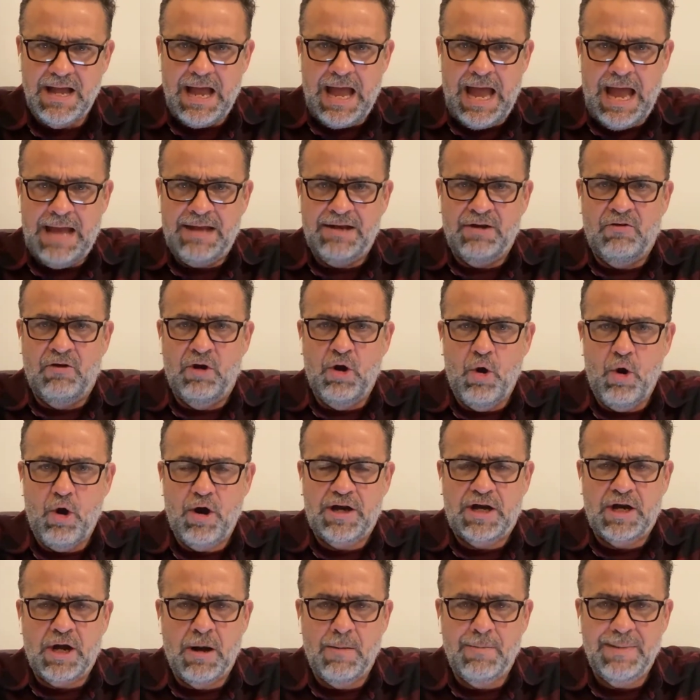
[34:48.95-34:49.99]
And
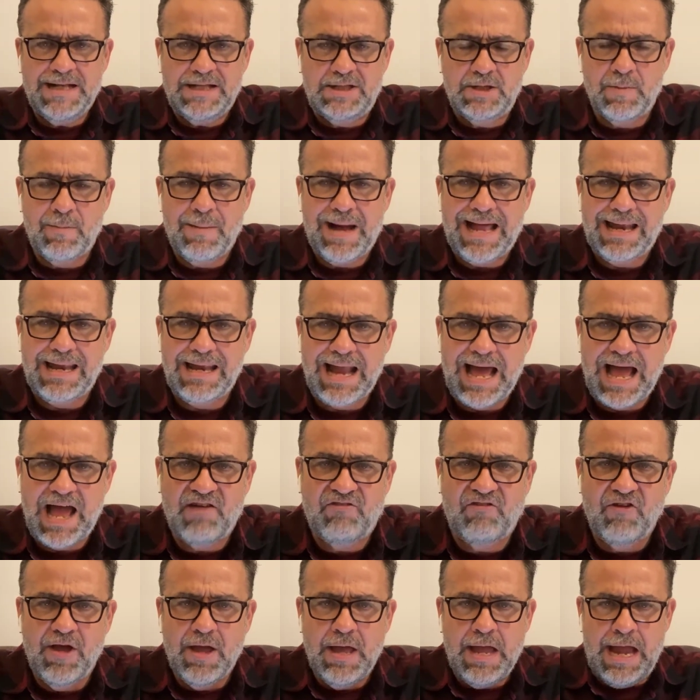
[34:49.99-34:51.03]
Lord, come into my
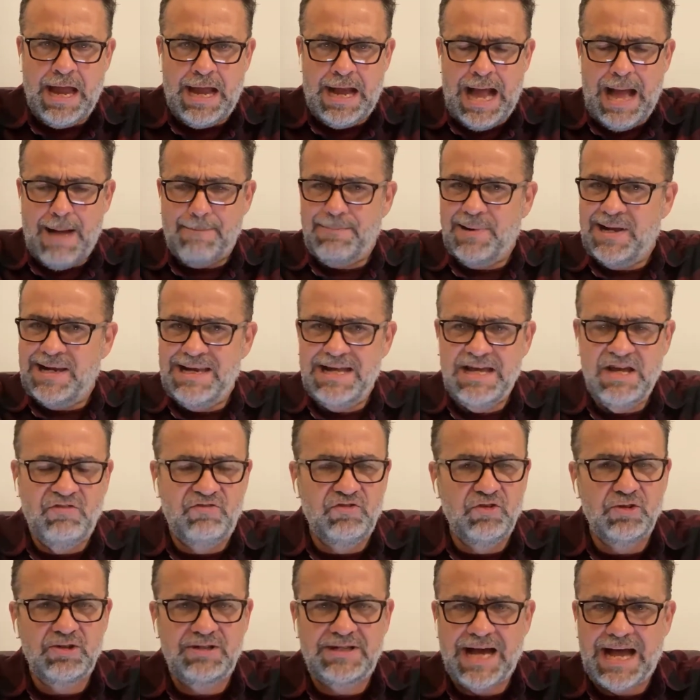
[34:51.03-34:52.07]
life. And I believe
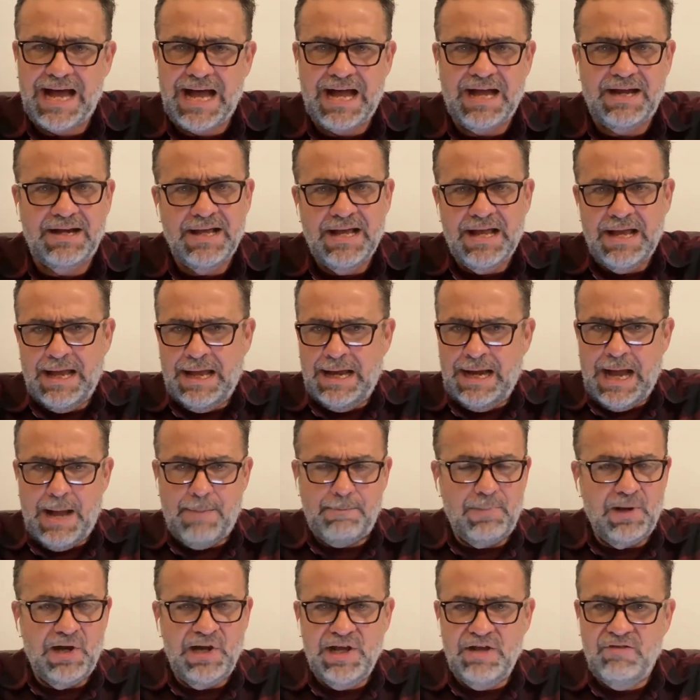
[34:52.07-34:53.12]
you died. And I
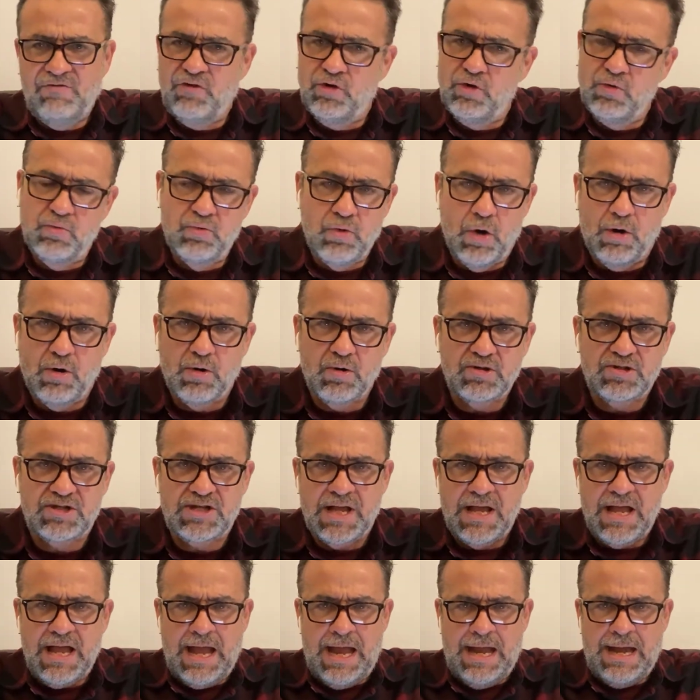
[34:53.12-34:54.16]
believe you rose.
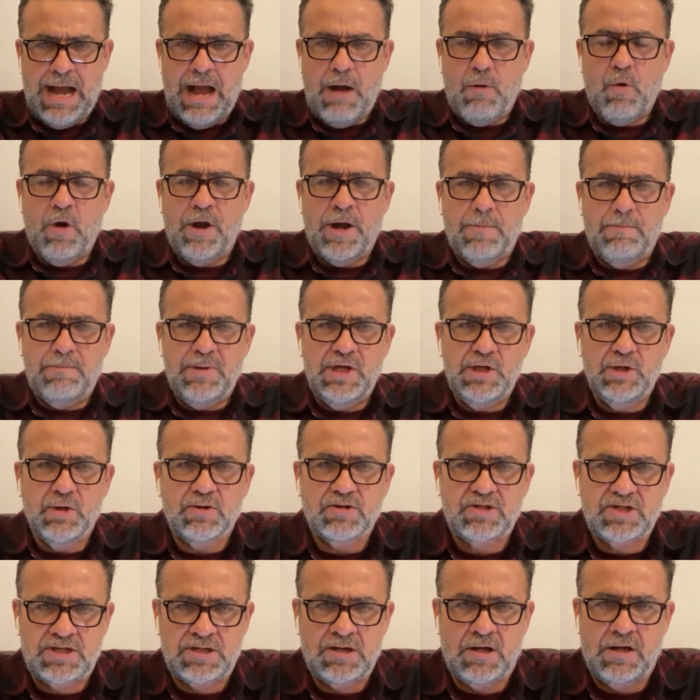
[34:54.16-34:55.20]
And I want to be your
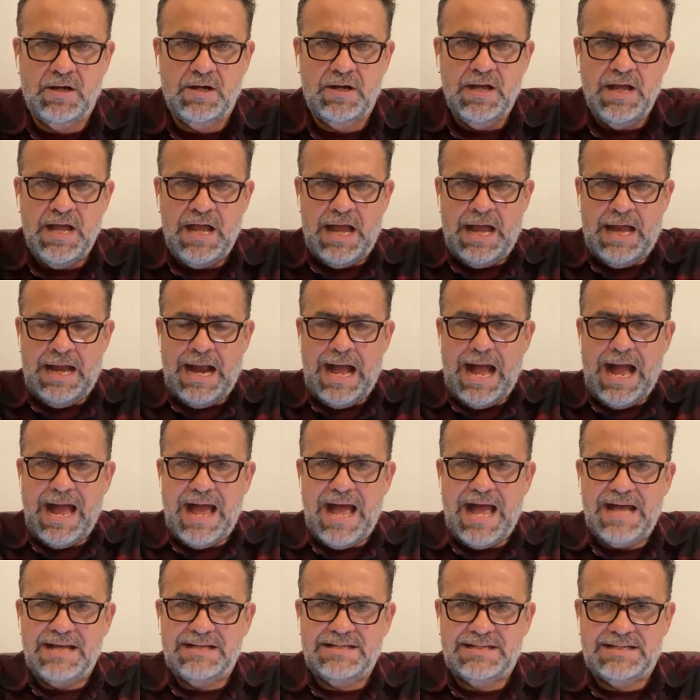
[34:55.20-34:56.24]
son. And I
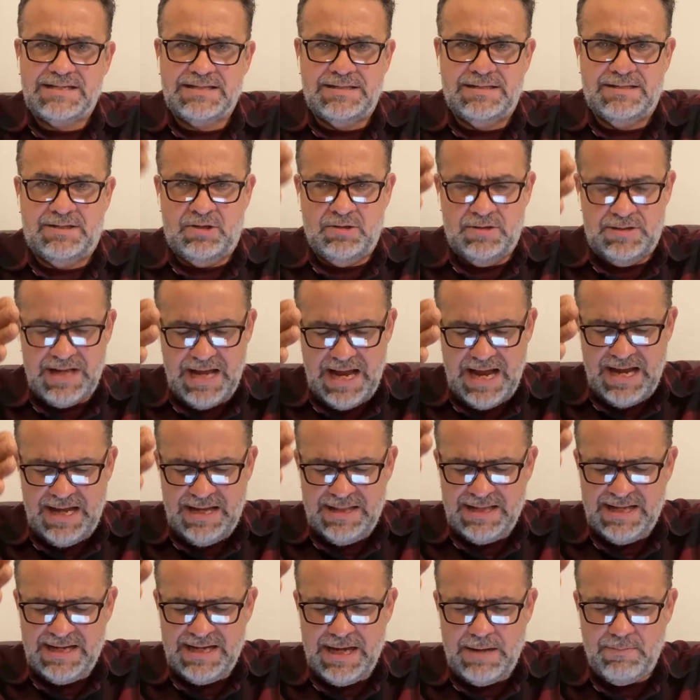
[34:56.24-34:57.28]
ask today
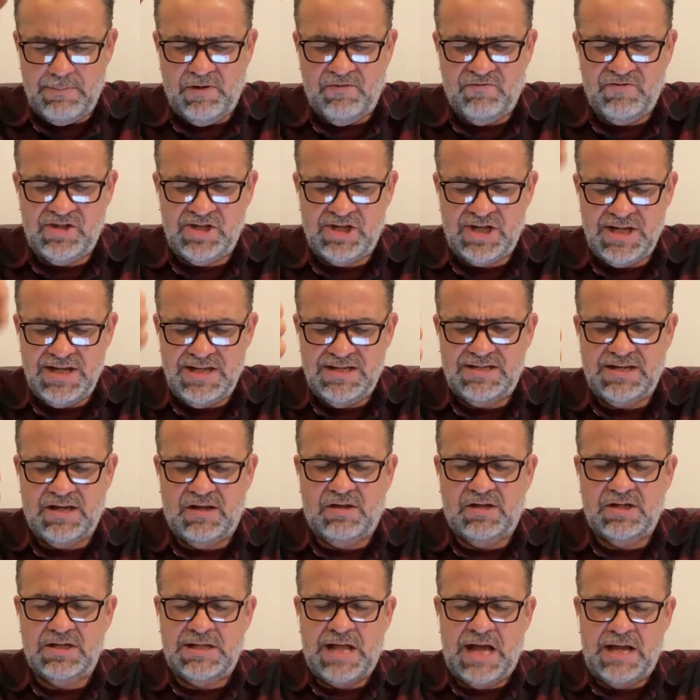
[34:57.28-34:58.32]
in the name of Jesus
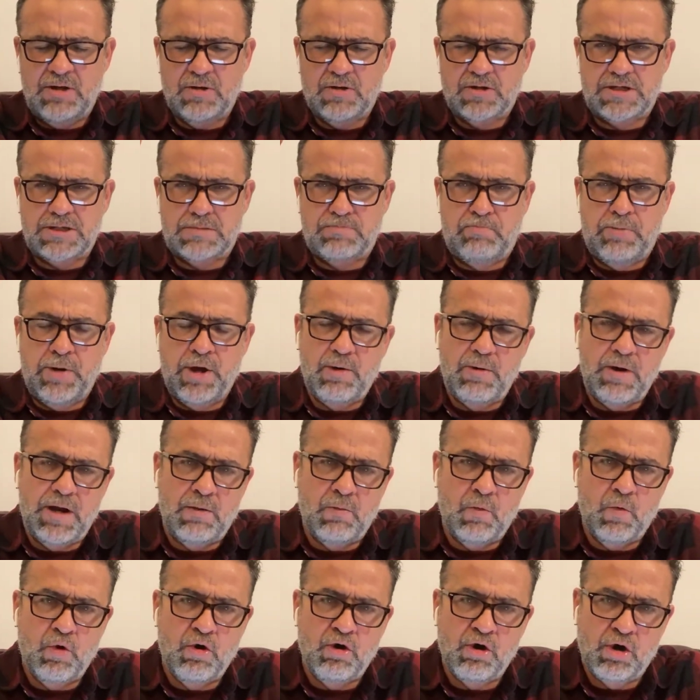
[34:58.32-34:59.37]
that your spirit
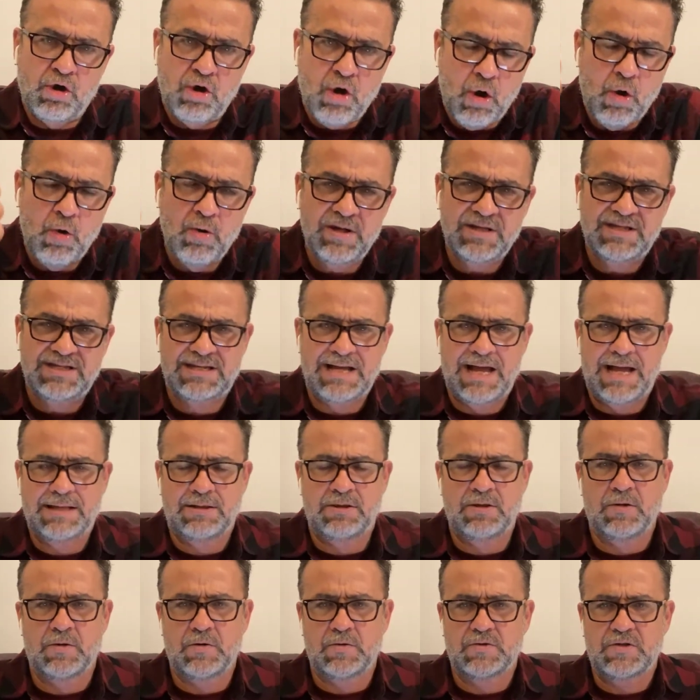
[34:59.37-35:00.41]
will go inside
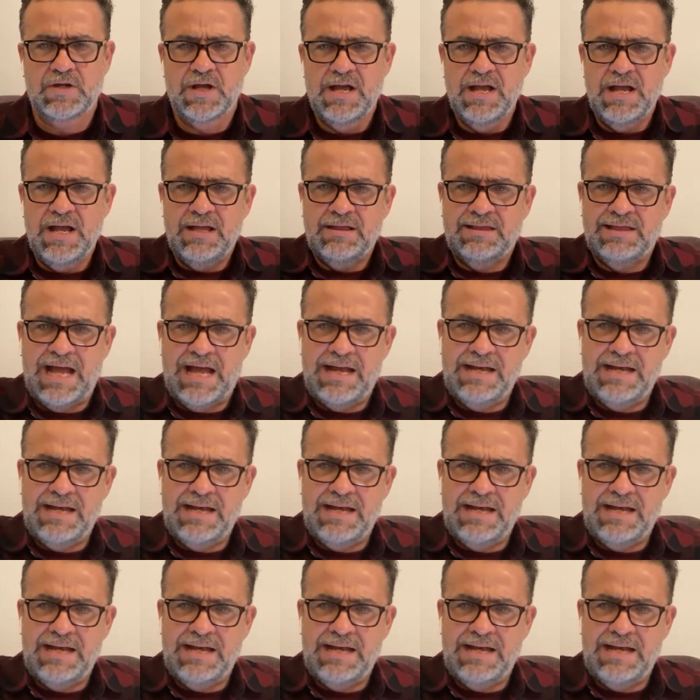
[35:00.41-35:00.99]
those that